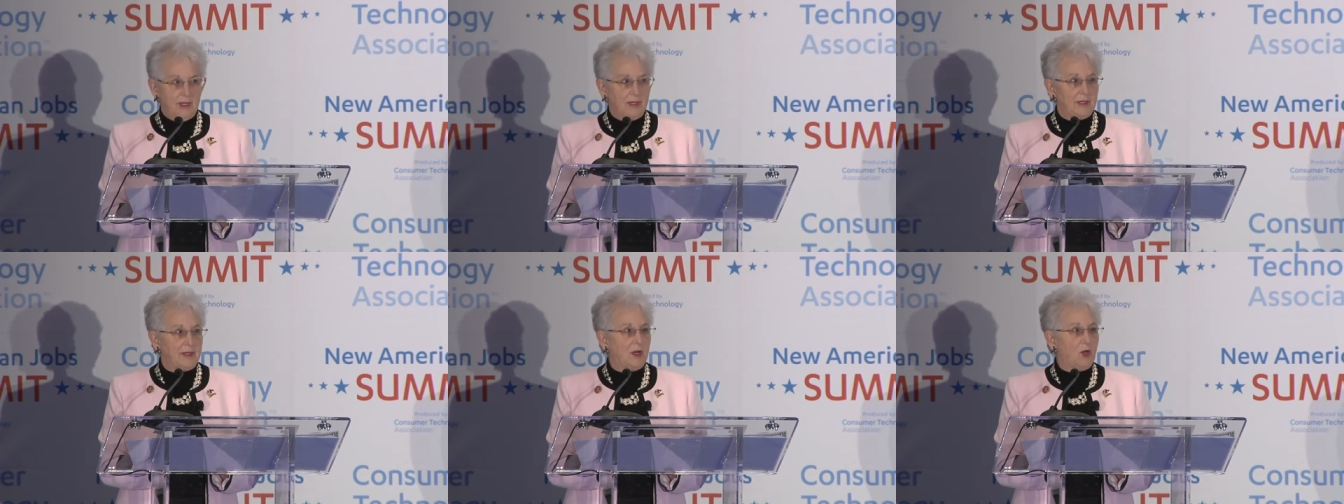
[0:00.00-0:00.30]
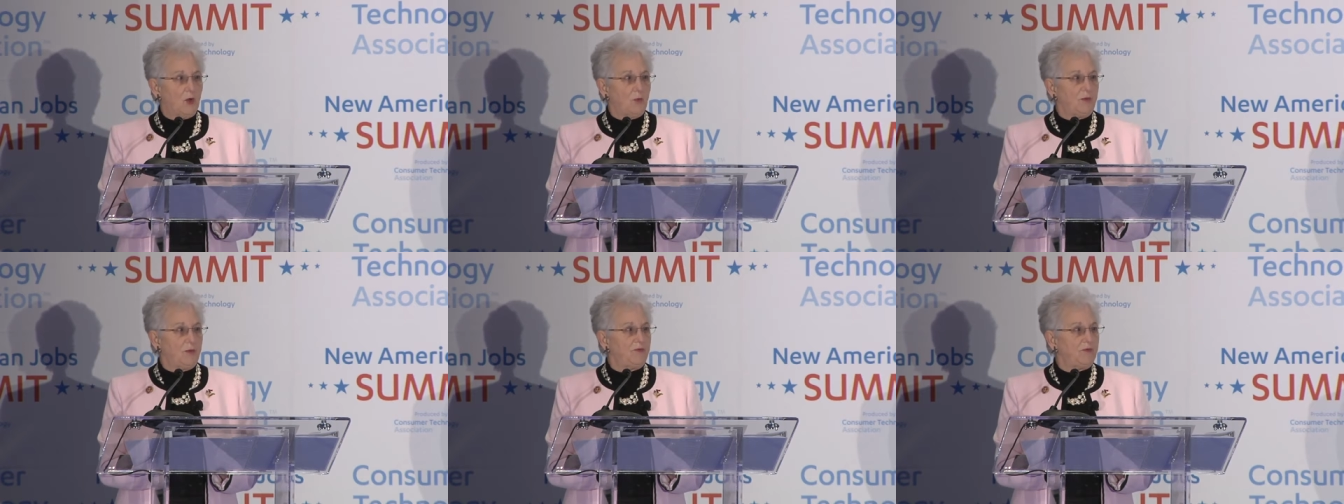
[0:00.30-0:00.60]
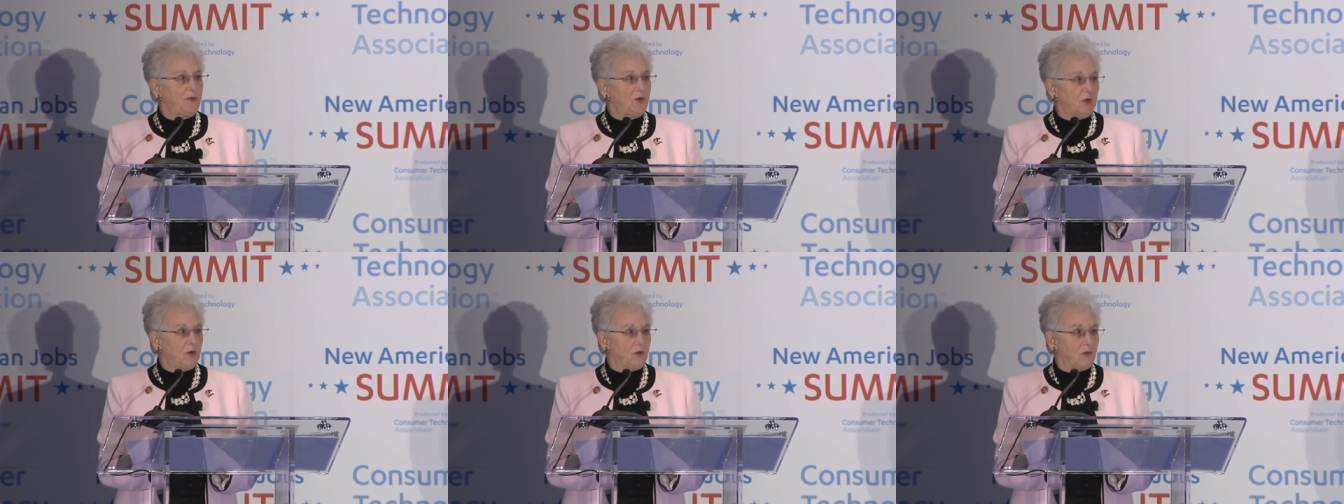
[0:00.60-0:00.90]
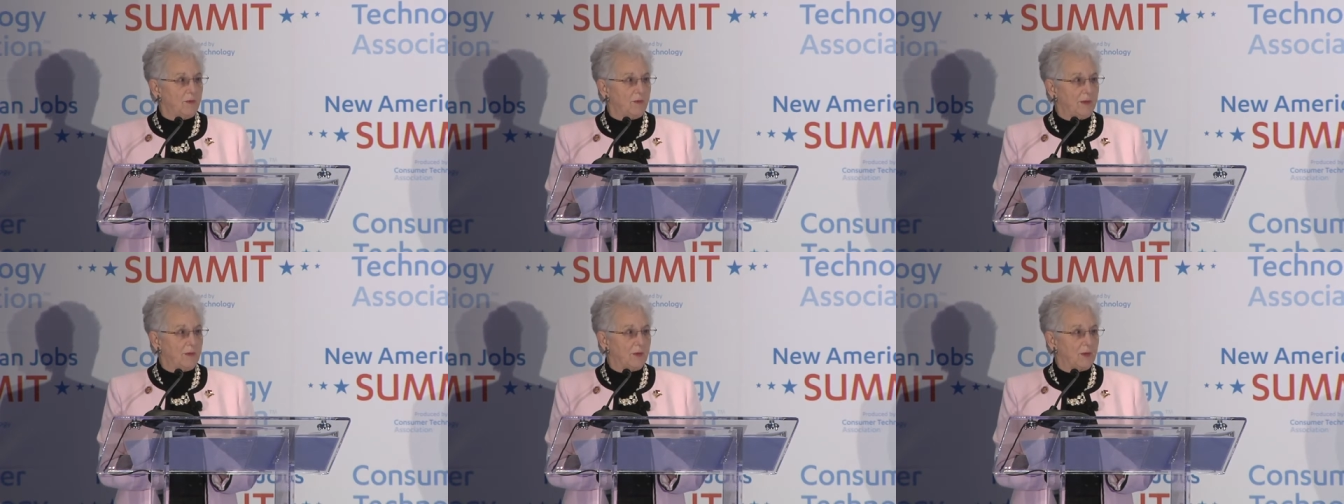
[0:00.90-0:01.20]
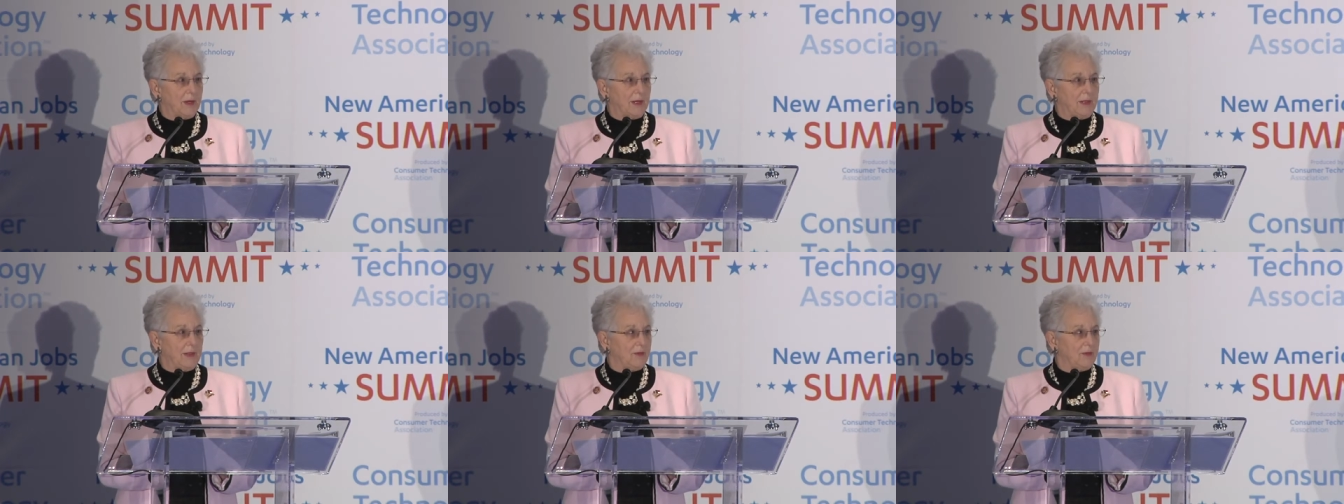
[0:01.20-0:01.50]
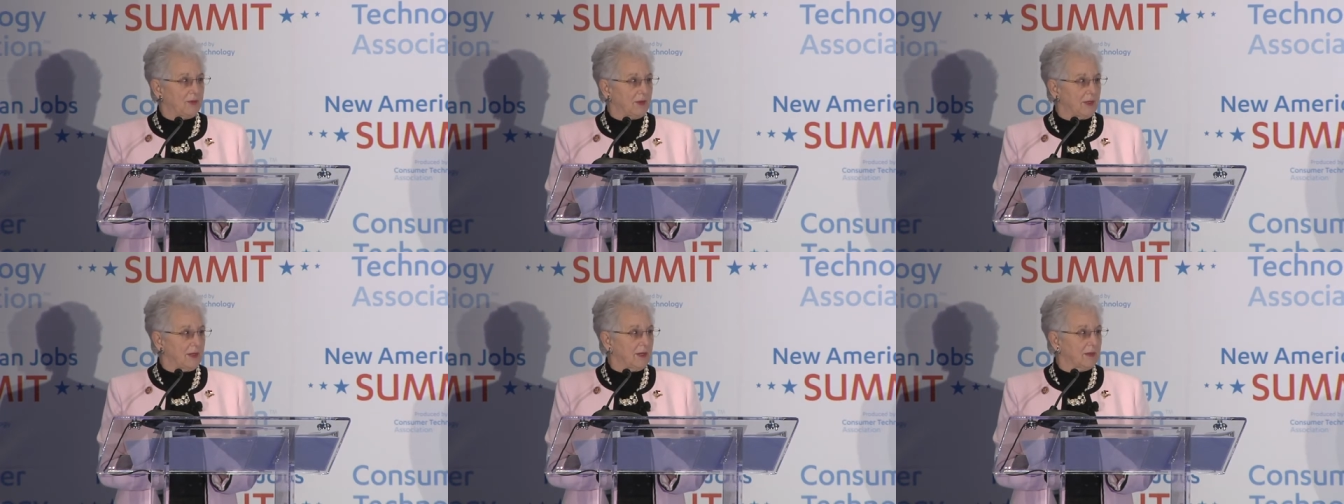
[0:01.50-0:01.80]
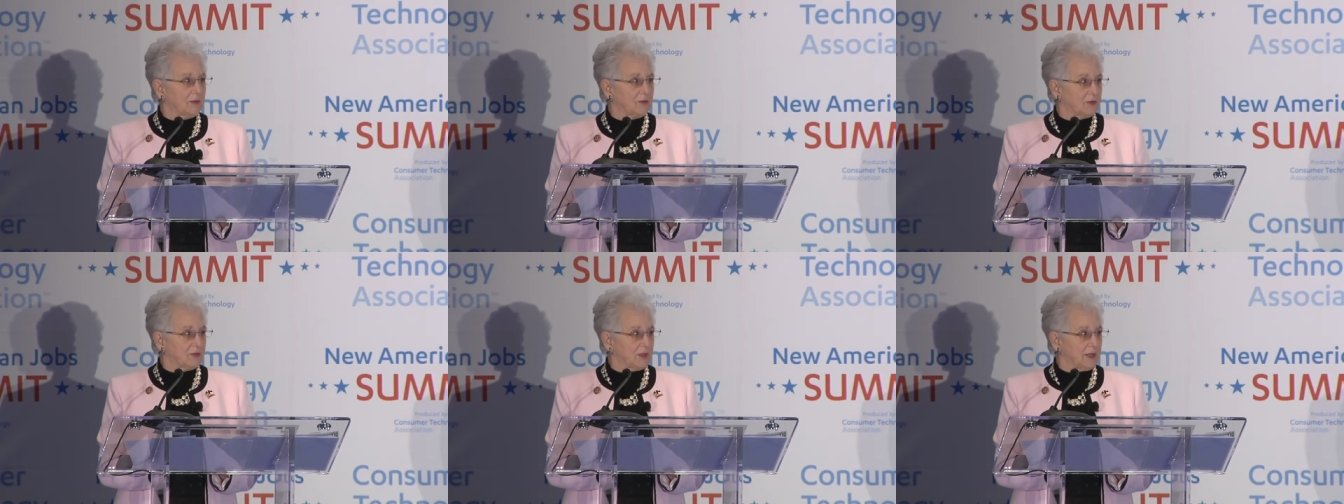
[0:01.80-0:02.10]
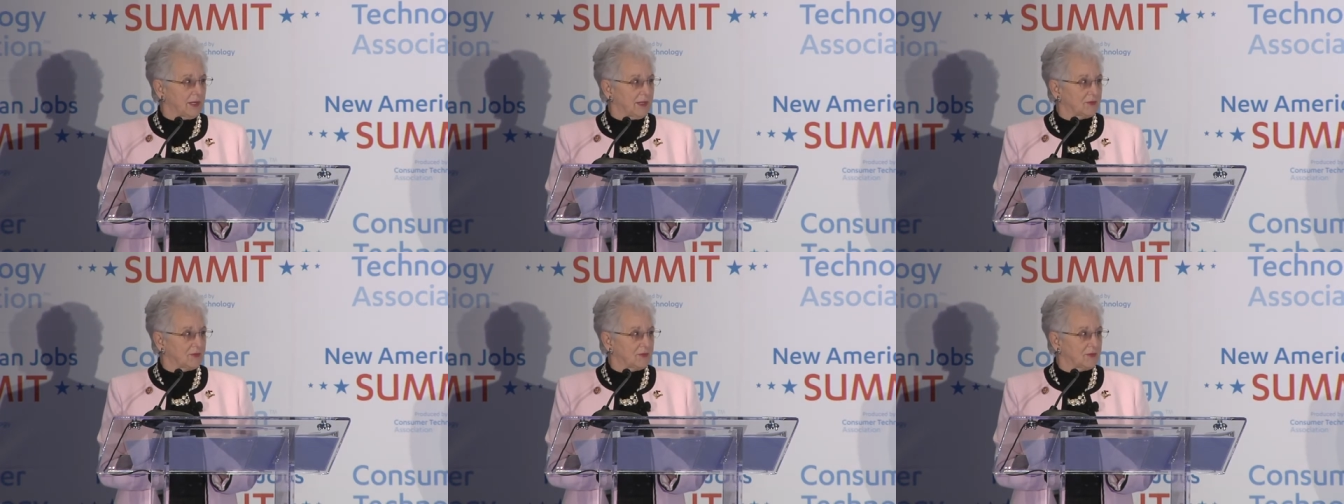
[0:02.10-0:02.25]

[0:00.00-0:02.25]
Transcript: And I hope if you don't remember anything else that